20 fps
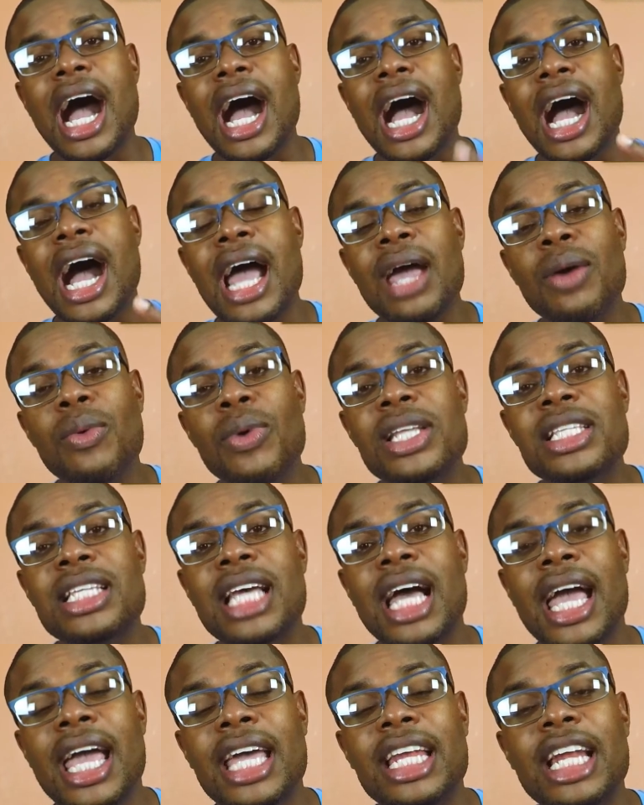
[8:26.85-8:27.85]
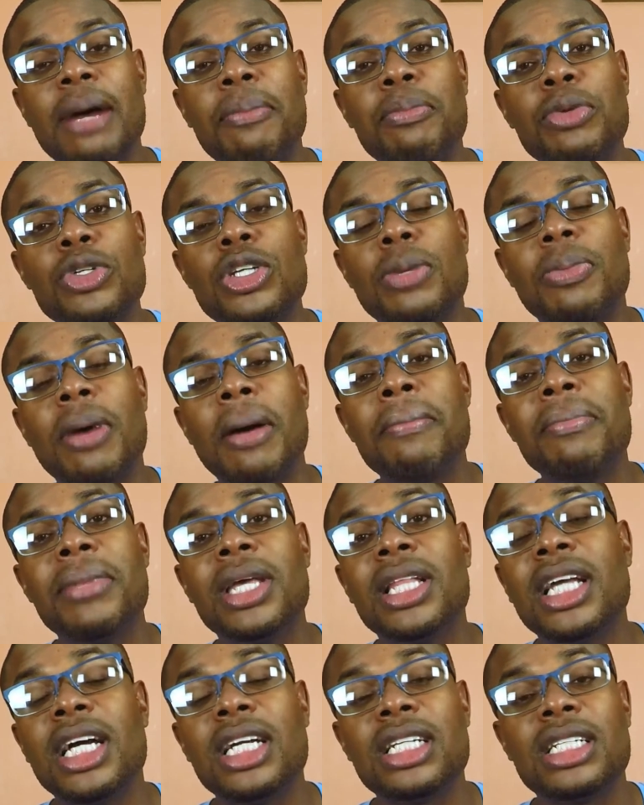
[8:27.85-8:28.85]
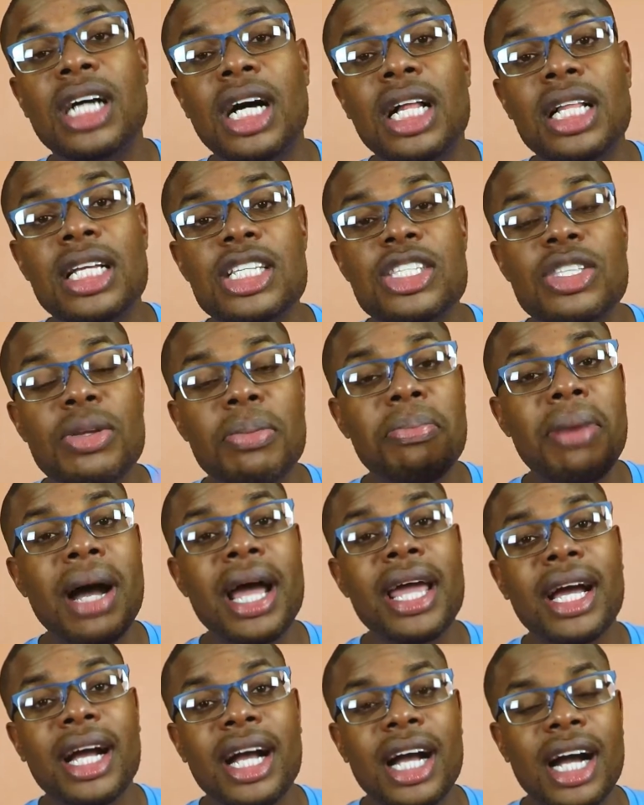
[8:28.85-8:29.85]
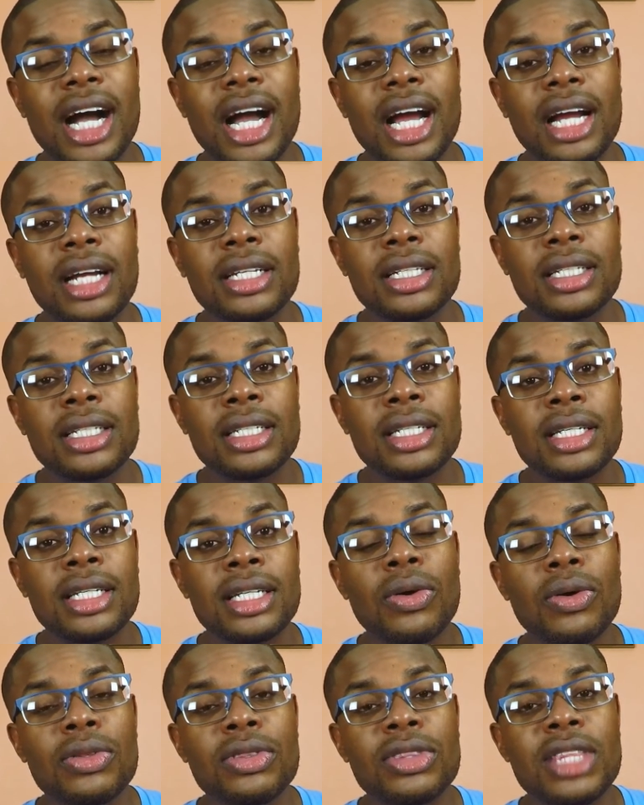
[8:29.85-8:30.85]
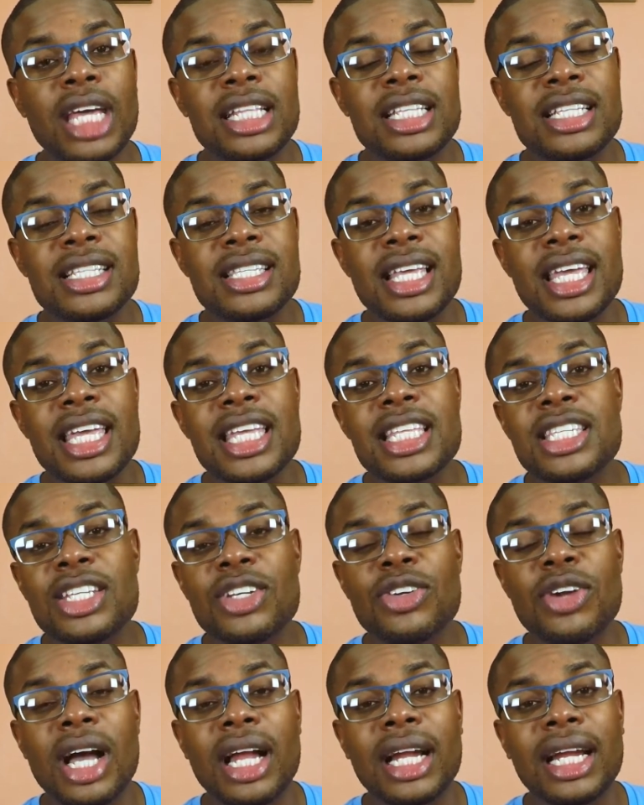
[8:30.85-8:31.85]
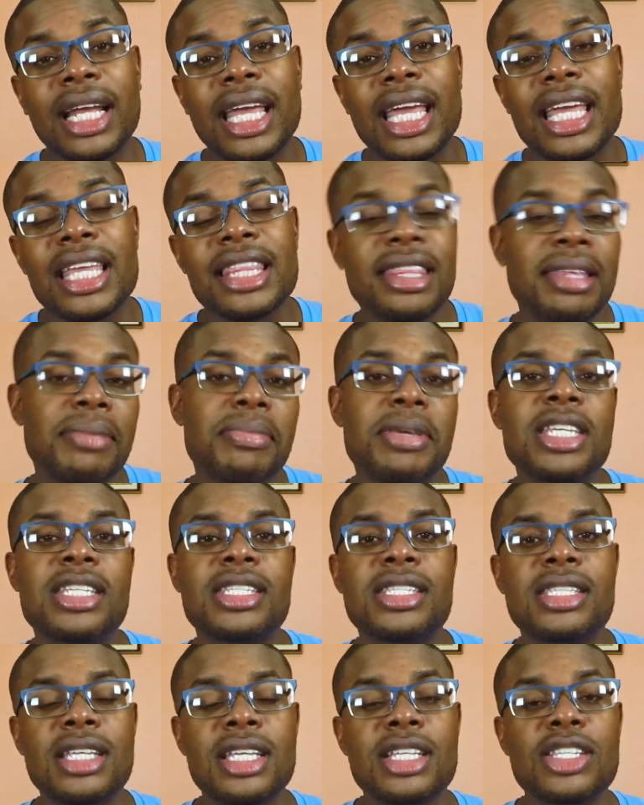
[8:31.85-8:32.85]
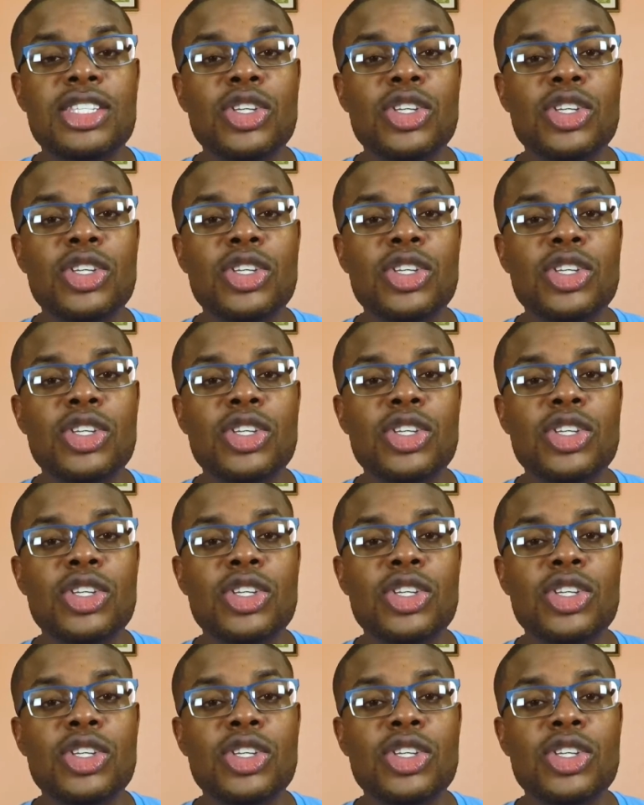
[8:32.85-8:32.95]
I went ahead and put up $1 million to buy a car that is integral in the business.